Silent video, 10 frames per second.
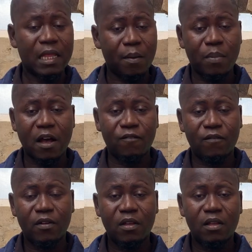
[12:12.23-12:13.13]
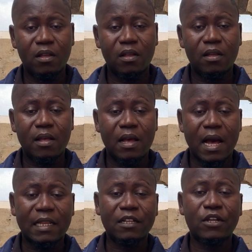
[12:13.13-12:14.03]
and above,
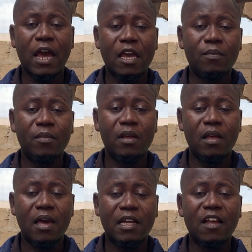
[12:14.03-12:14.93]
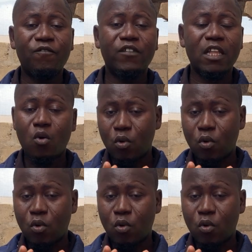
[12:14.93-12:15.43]
at that time, I now feed them